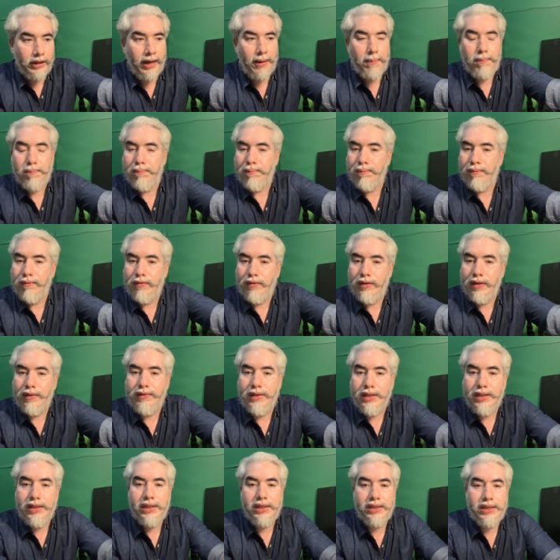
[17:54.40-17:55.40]
Yeah,
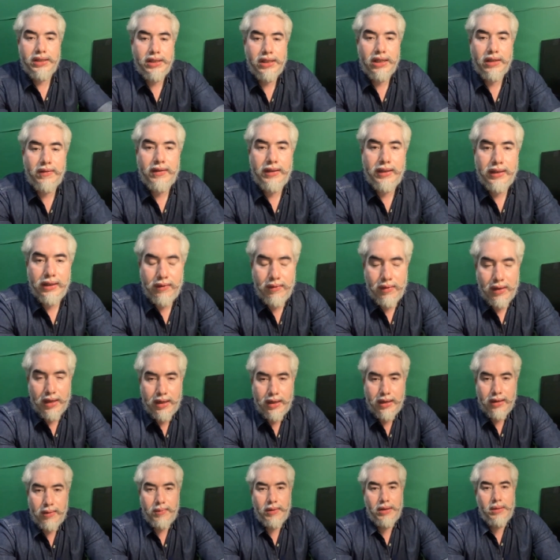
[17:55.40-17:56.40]
15, 16, 17, we
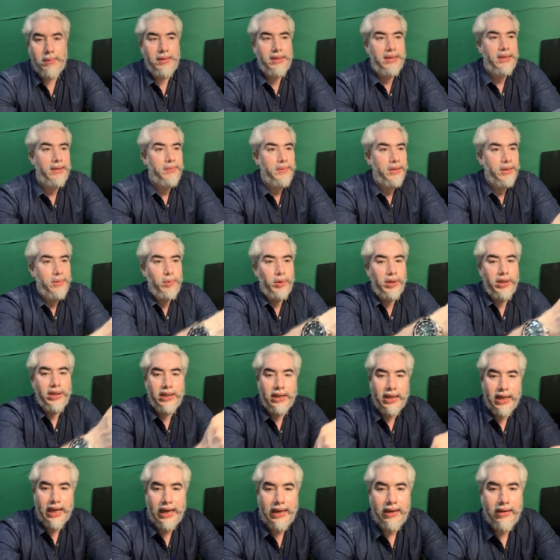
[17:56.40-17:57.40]
are in Ahmedabad. I'm just
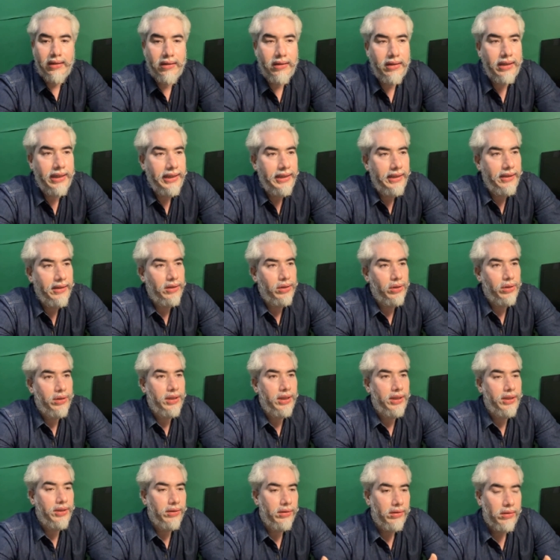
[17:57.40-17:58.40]
putting the calendar right here so
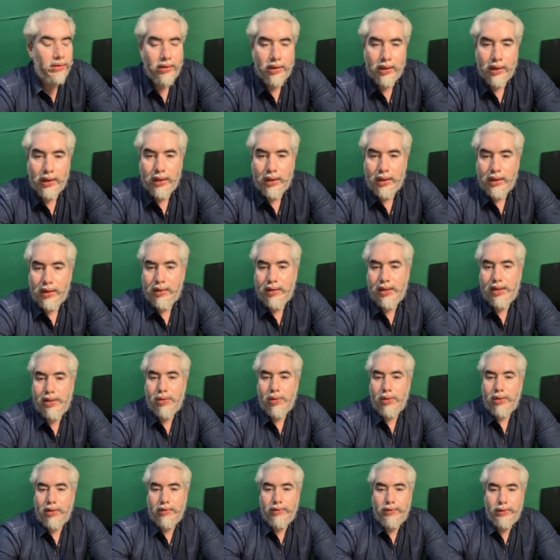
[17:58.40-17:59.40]
that you know
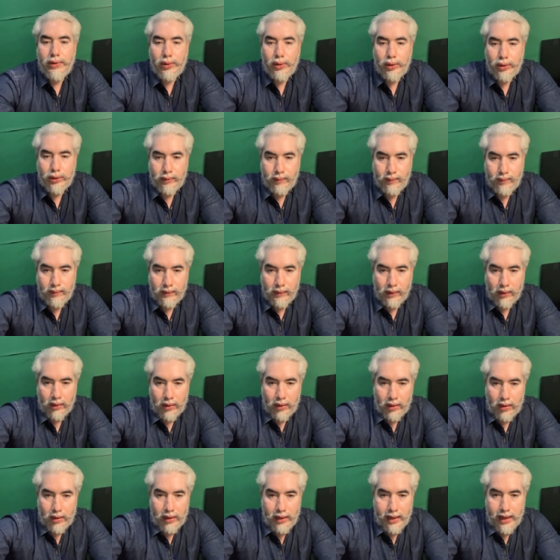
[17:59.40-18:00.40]
there's no confusion.
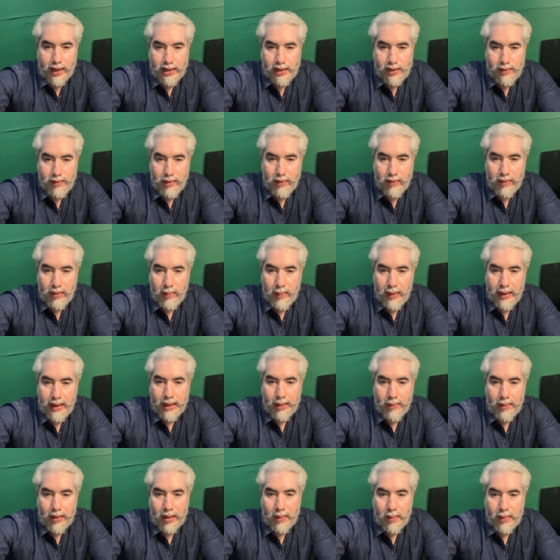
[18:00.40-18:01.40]
Yes, we will be
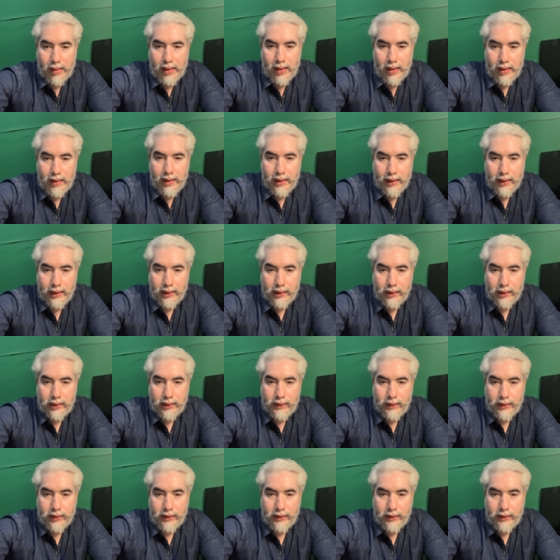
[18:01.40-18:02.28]
in Ahmedabad in